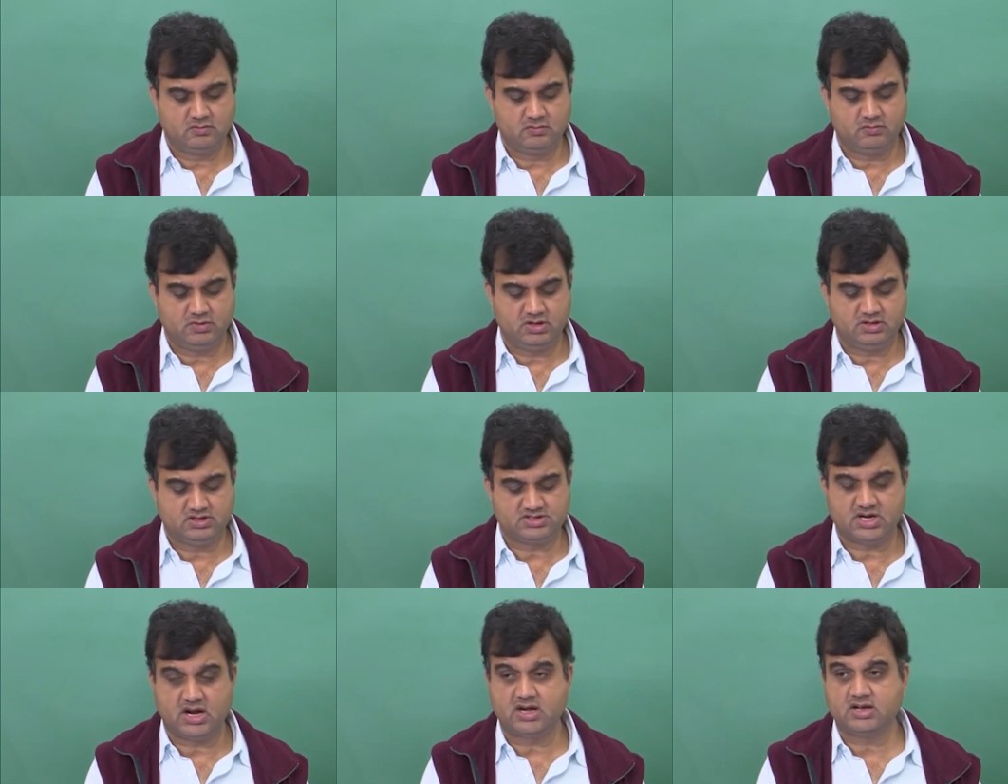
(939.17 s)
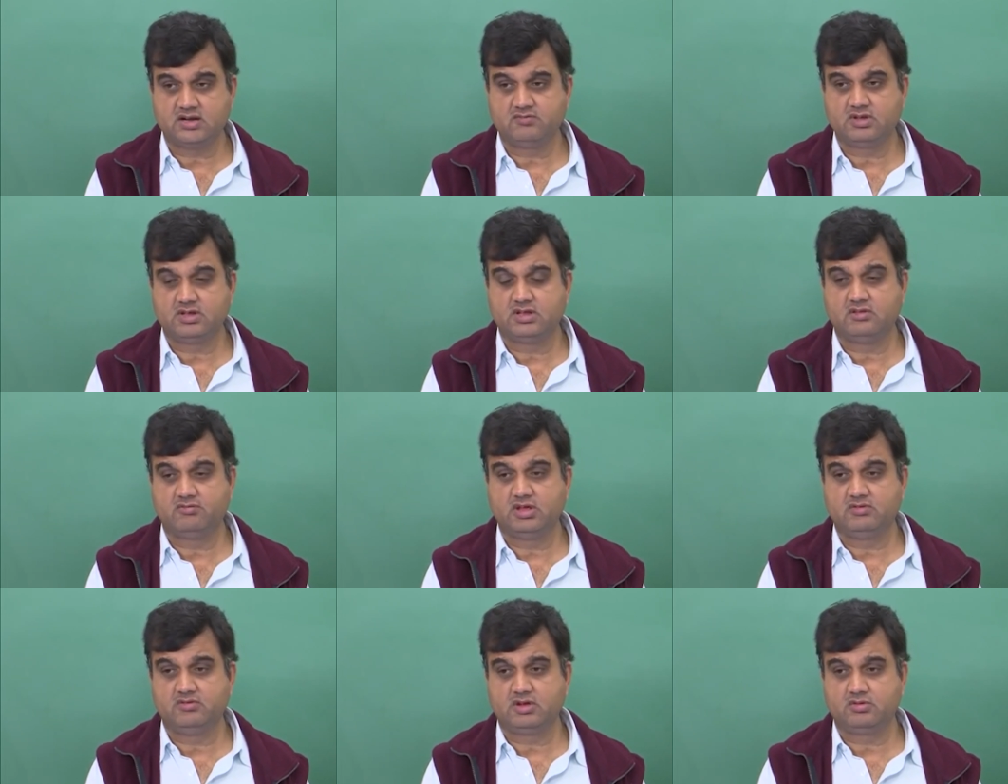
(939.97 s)
We started with the
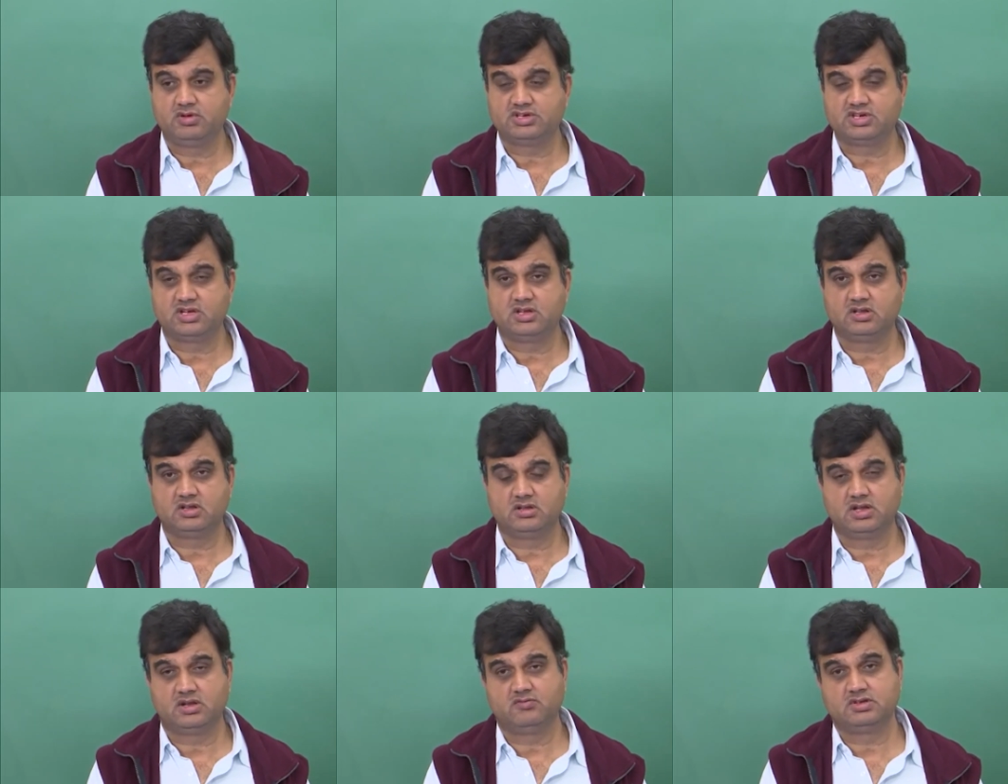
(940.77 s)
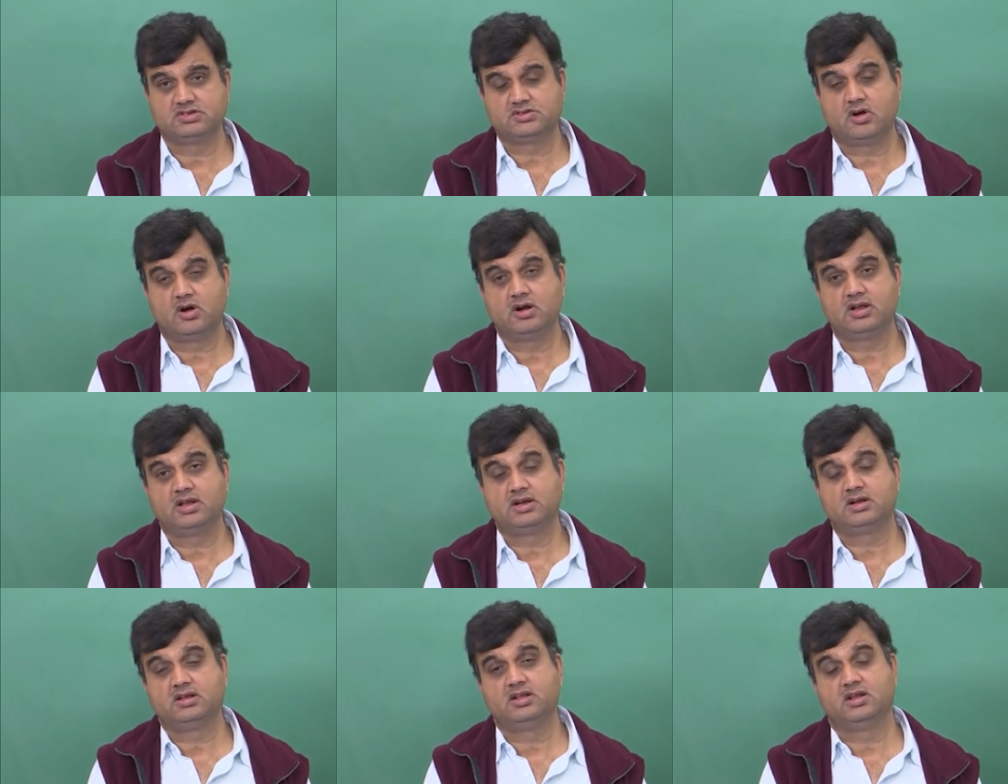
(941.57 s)
wave equation, then we solved
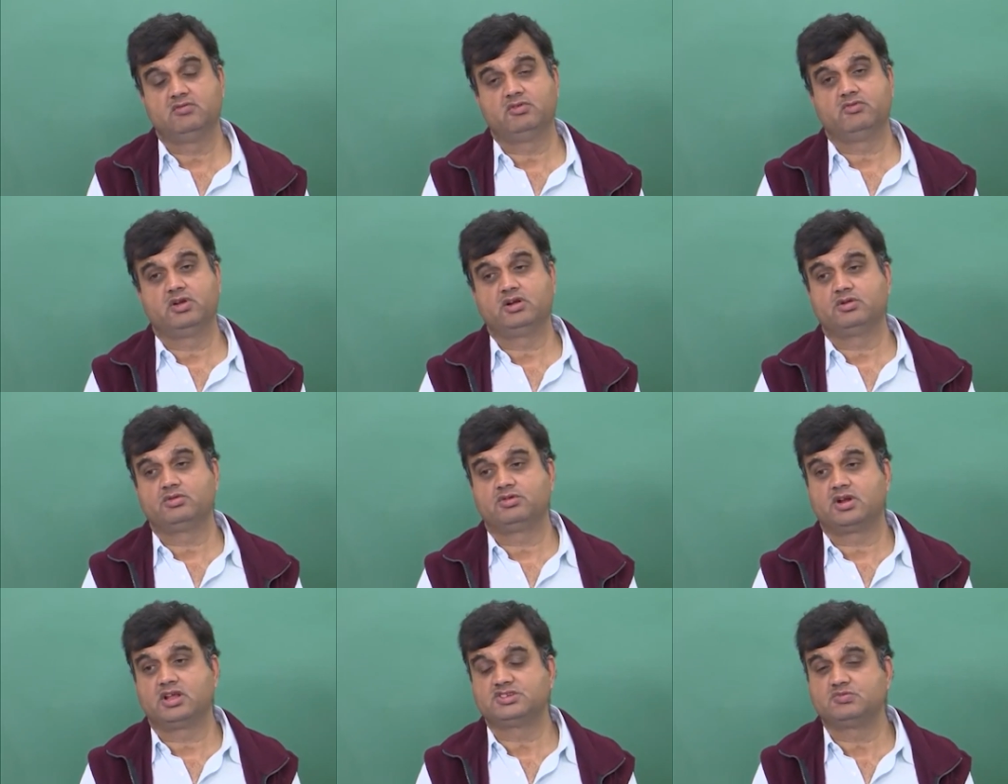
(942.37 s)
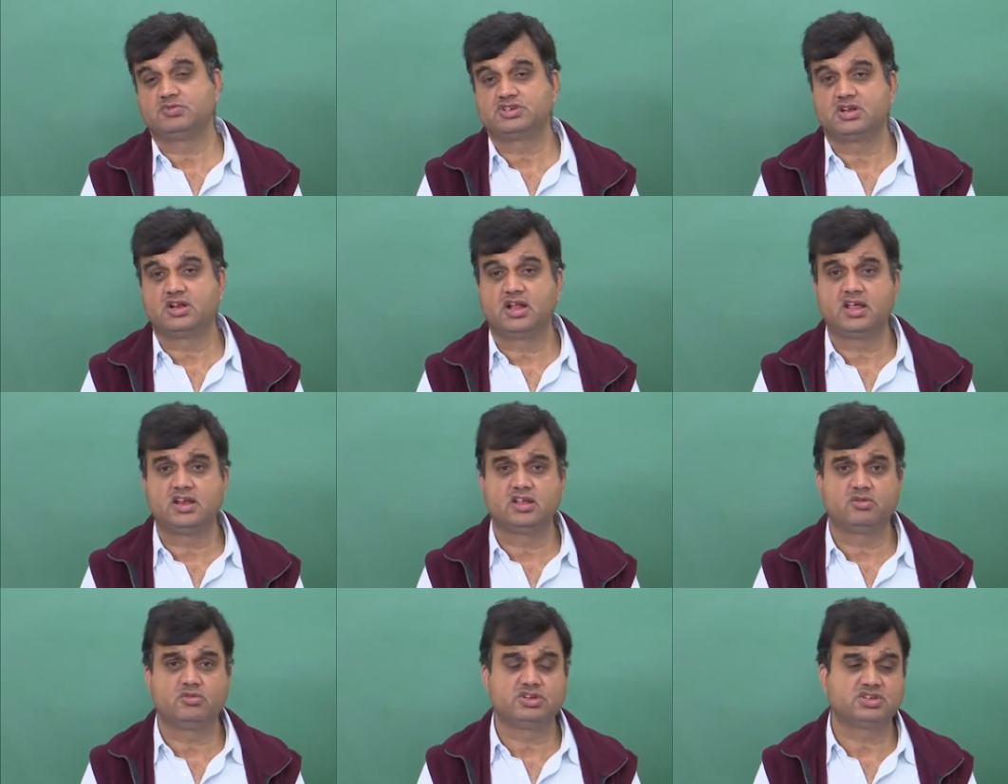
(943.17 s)
it, then we went to transmission
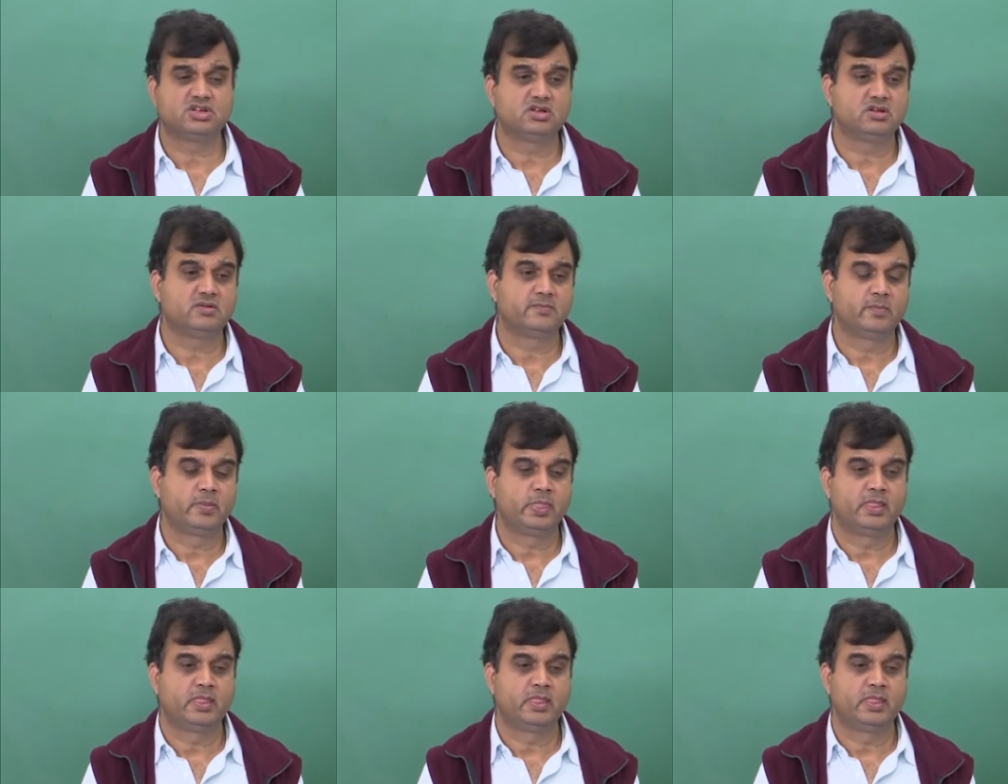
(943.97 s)
line equation.